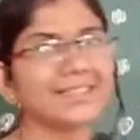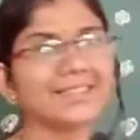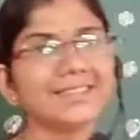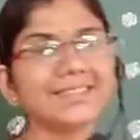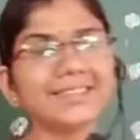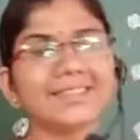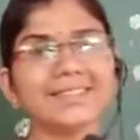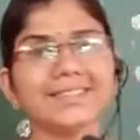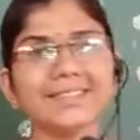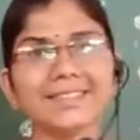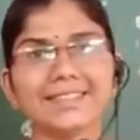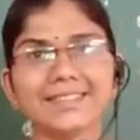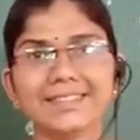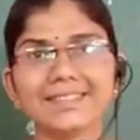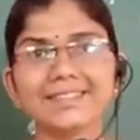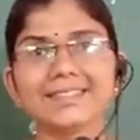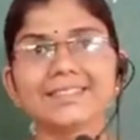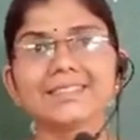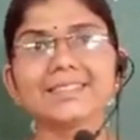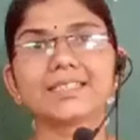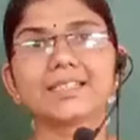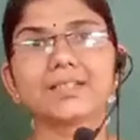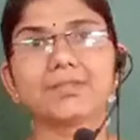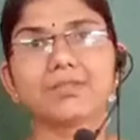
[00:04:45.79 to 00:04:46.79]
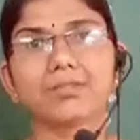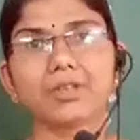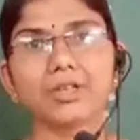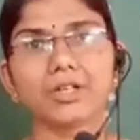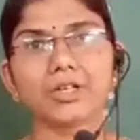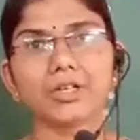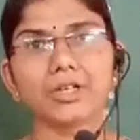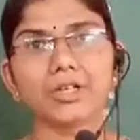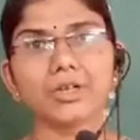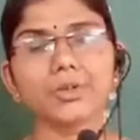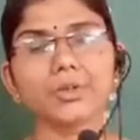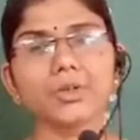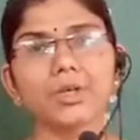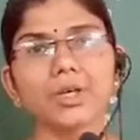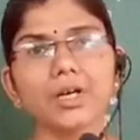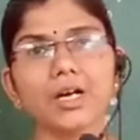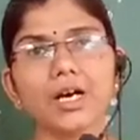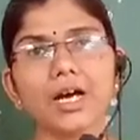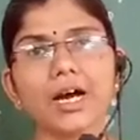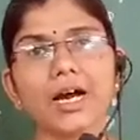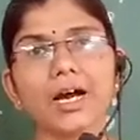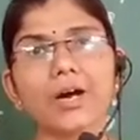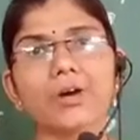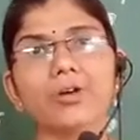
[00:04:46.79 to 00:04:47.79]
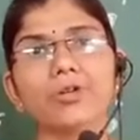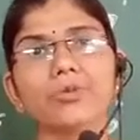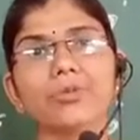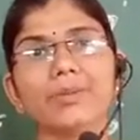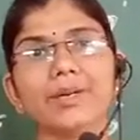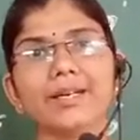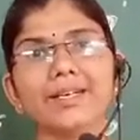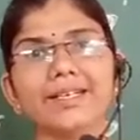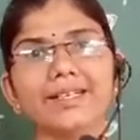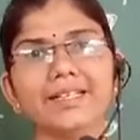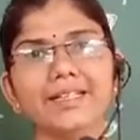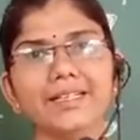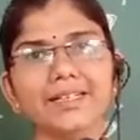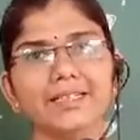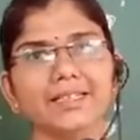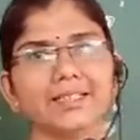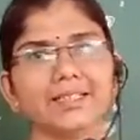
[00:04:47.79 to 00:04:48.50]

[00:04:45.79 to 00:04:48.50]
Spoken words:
then it is equal to how many?